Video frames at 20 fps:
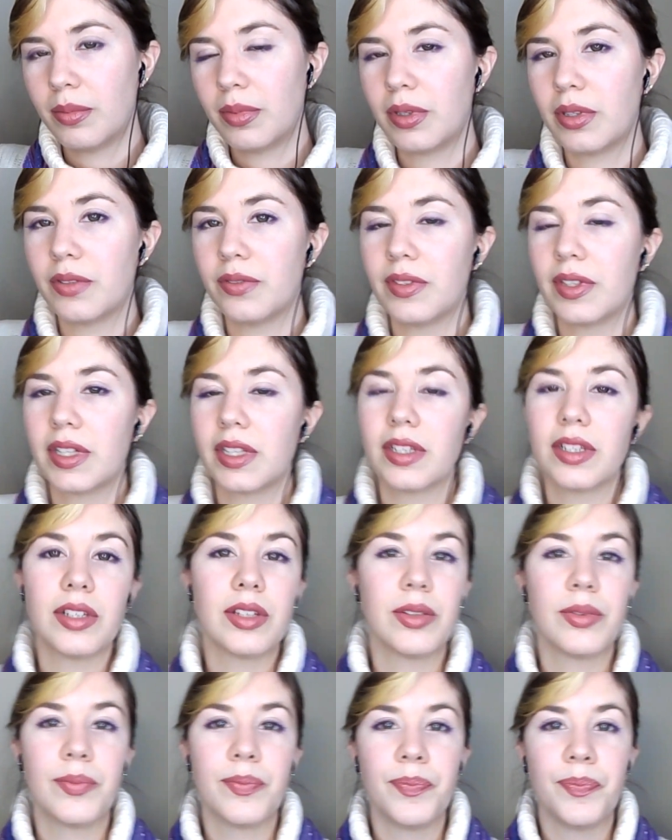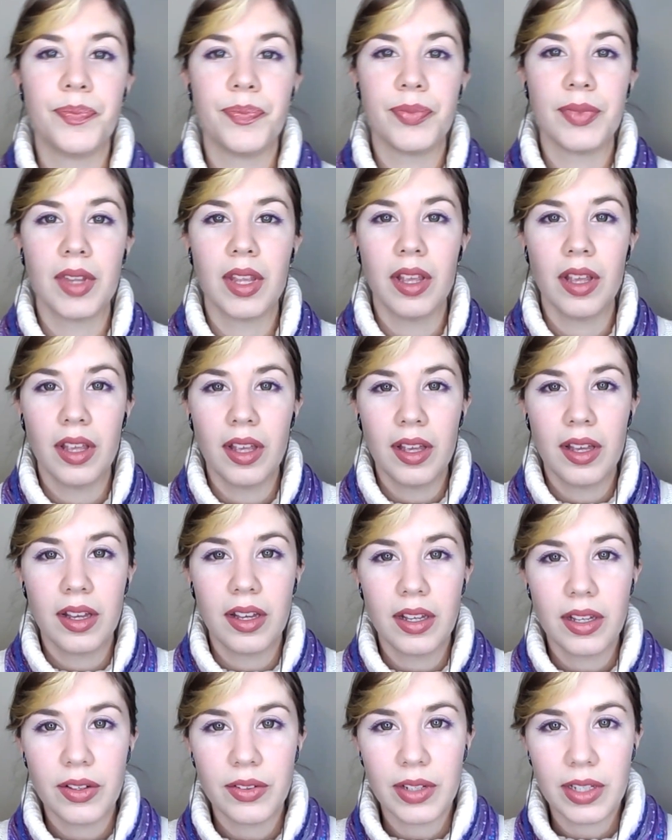Perfect.
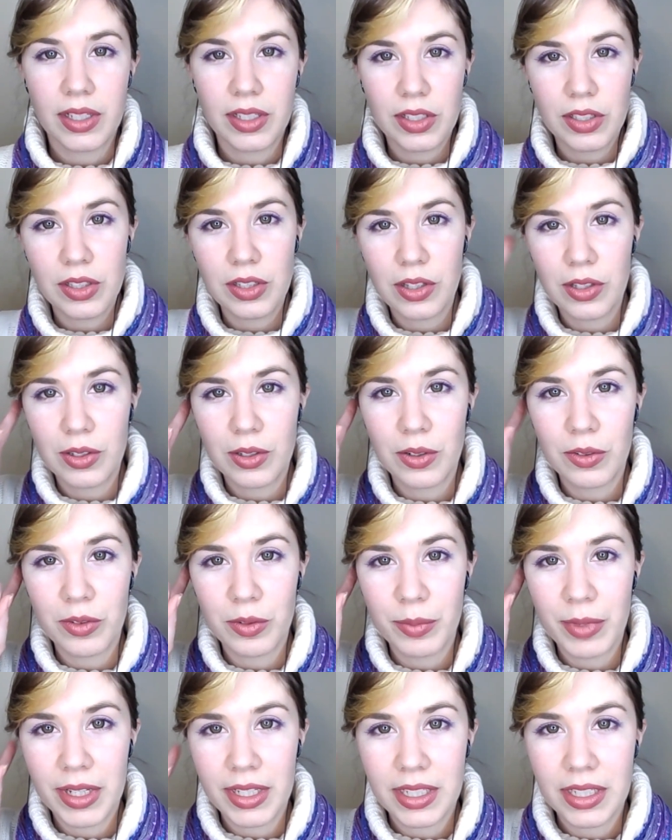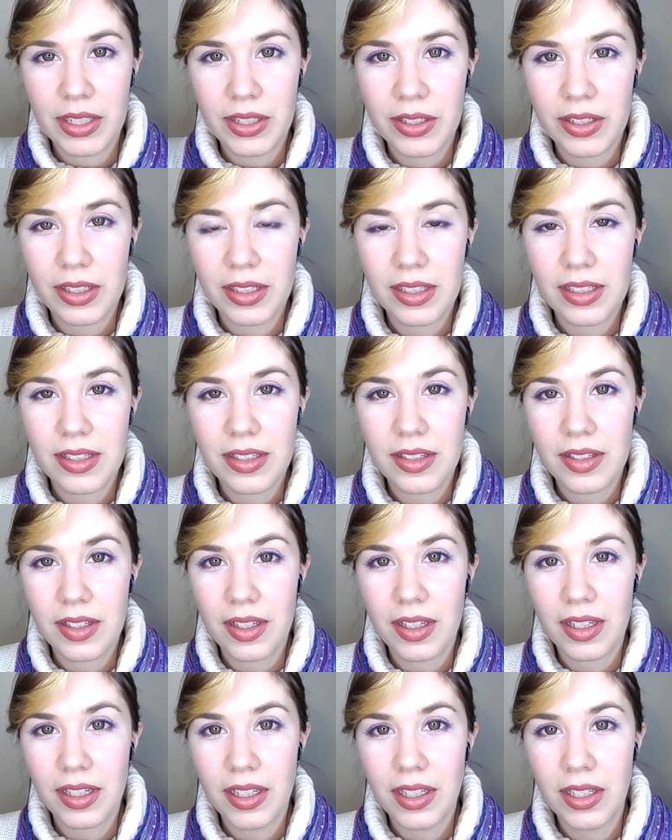Alright, just look over my ear at this
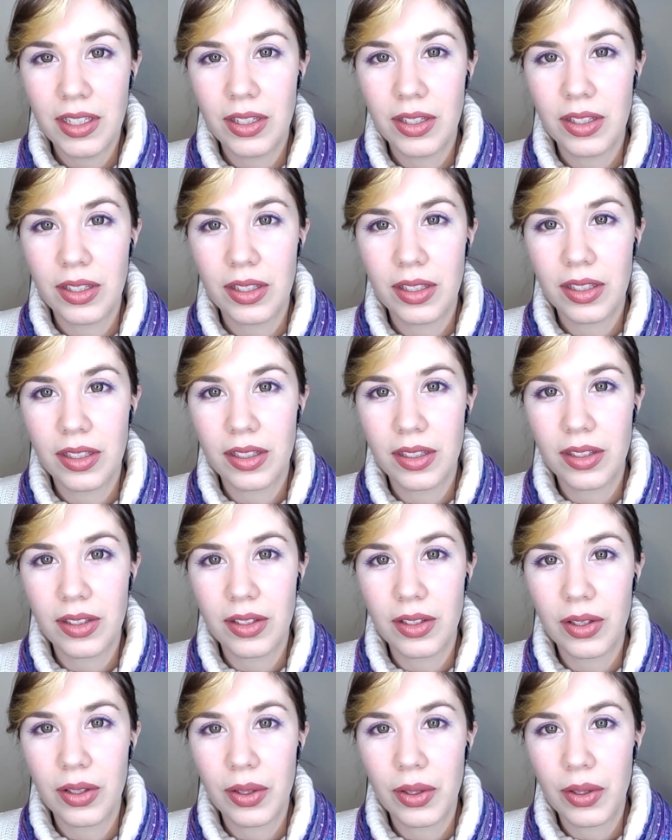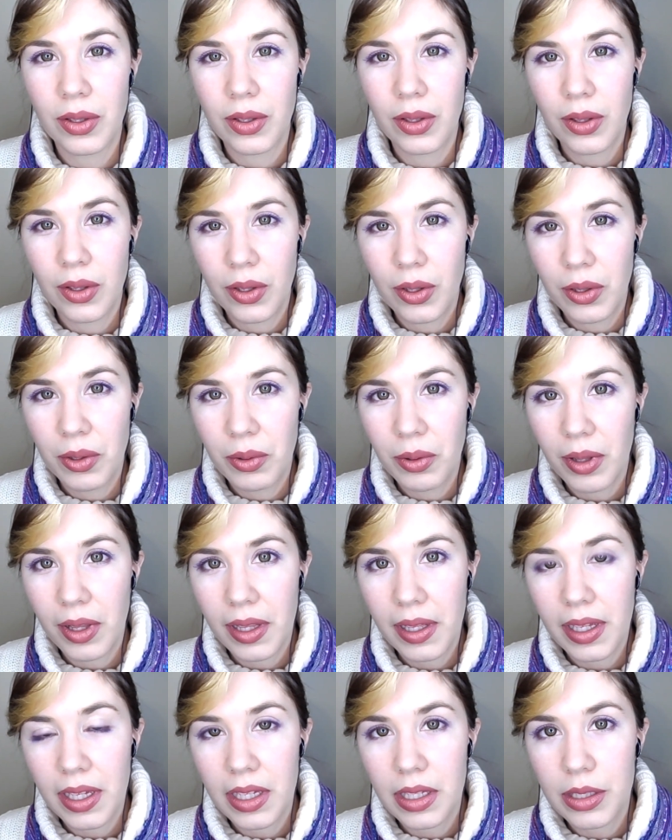side. We'll
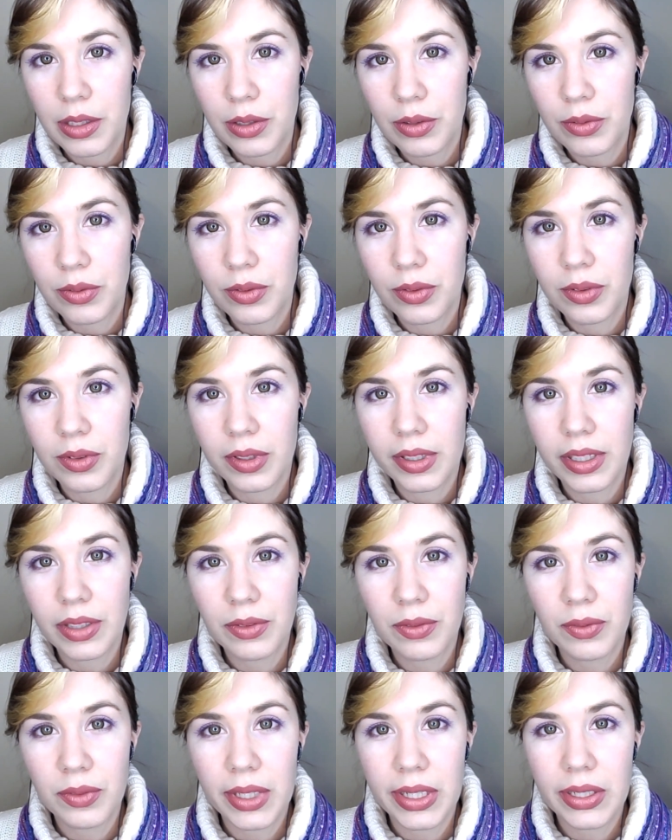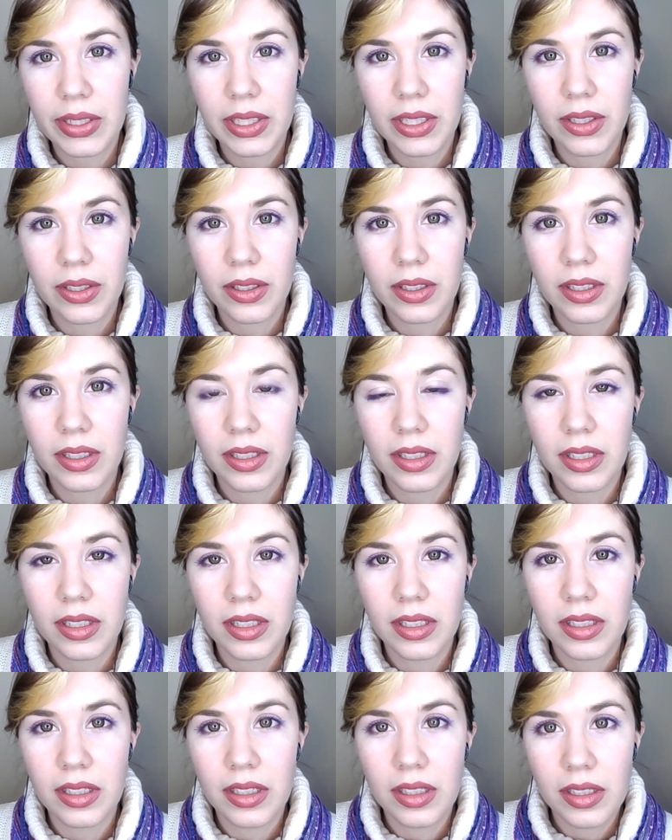have a very
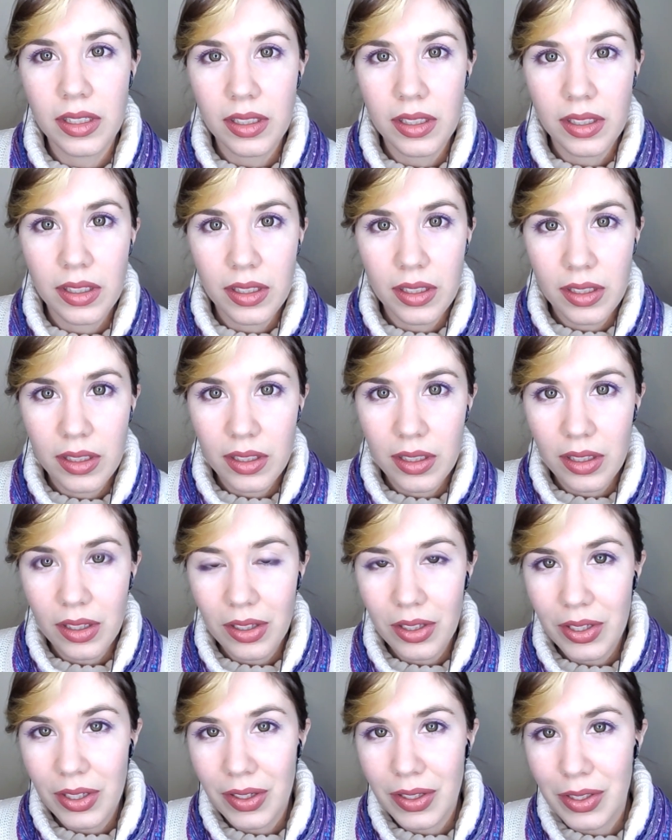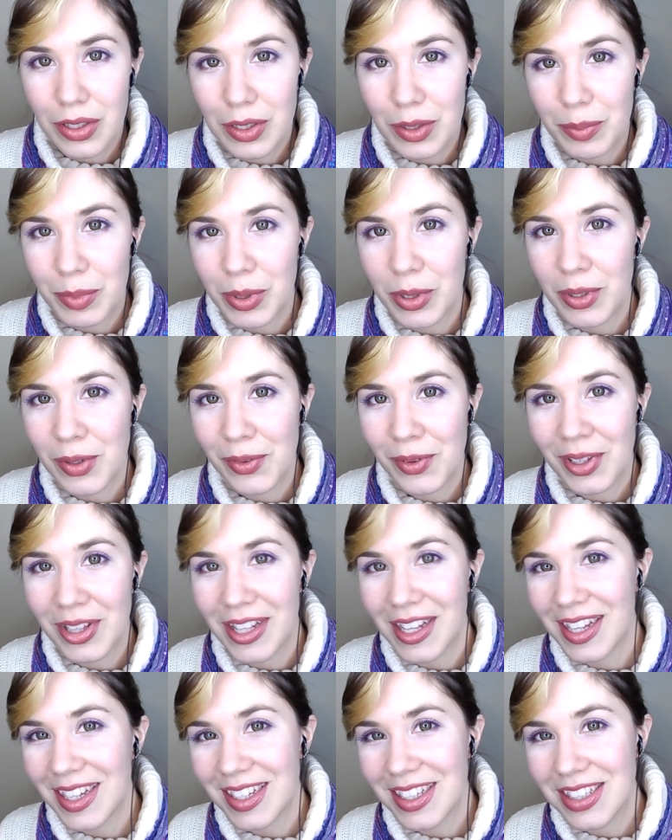good look in your beautiful
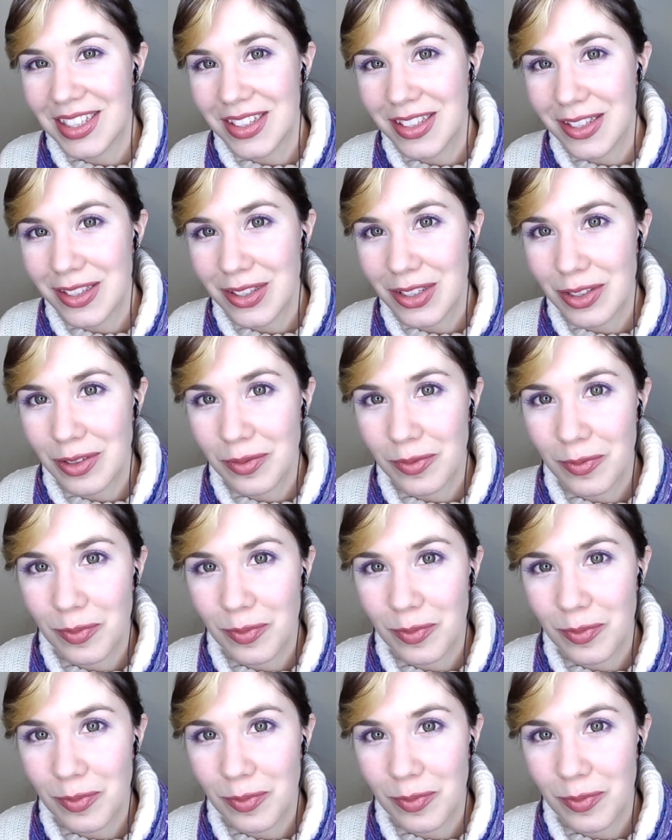eyes.